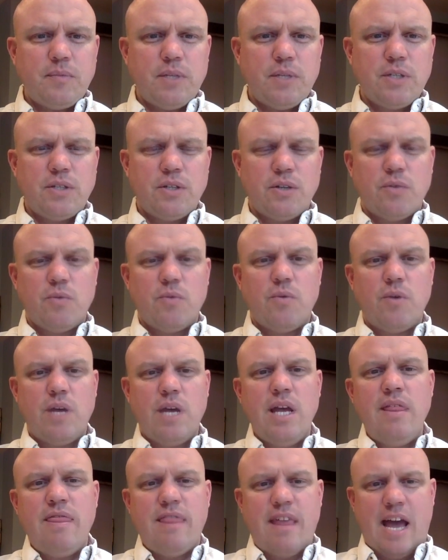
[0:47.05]
So,
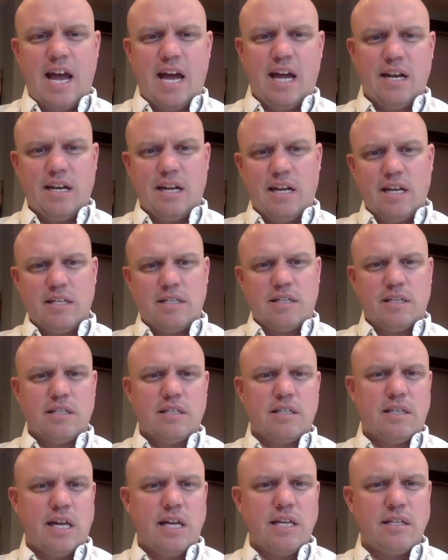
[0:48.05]
in that, as it
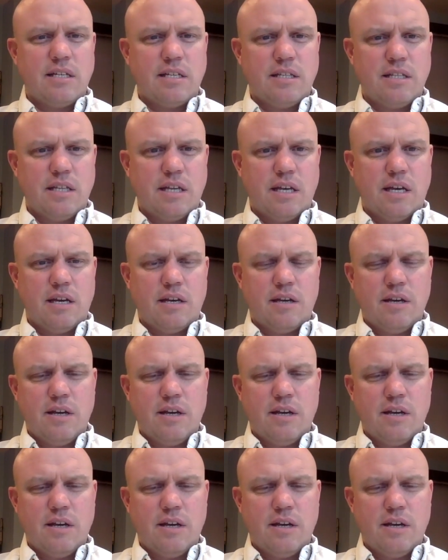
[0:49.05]
states in the